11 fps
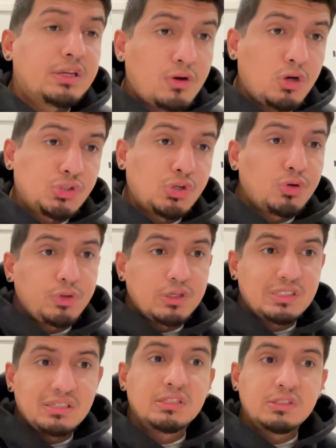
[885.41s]
And also,
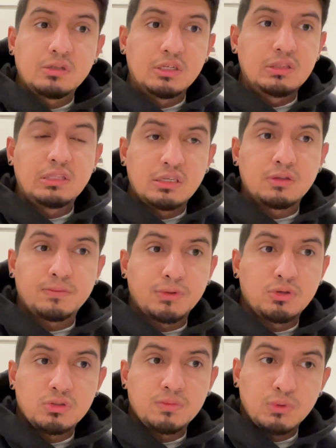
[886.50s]
this is a thing for
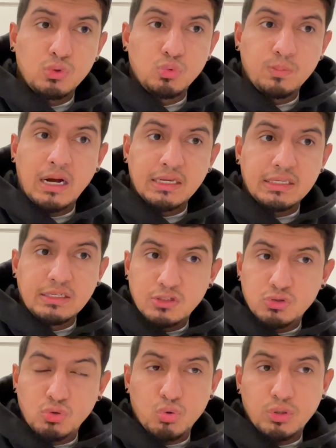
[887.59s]
those of you who buy it in
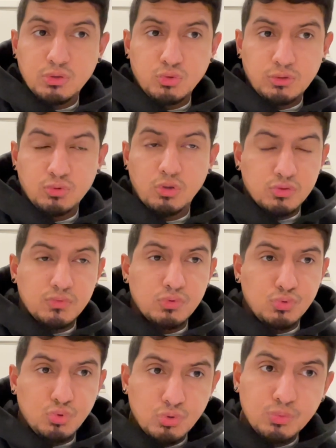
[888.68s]
store and those of you
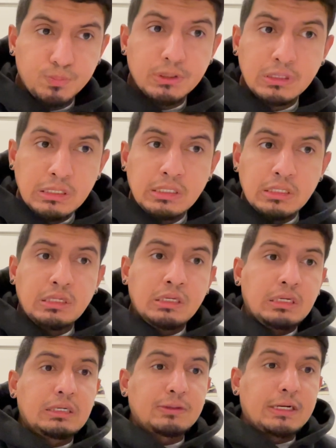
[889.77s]
who loop,
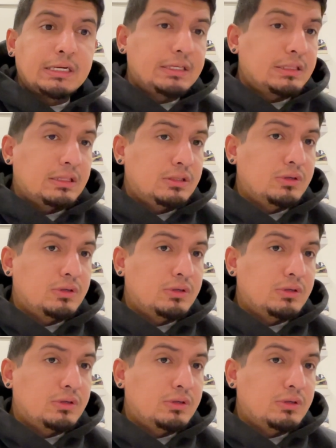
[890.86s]
right?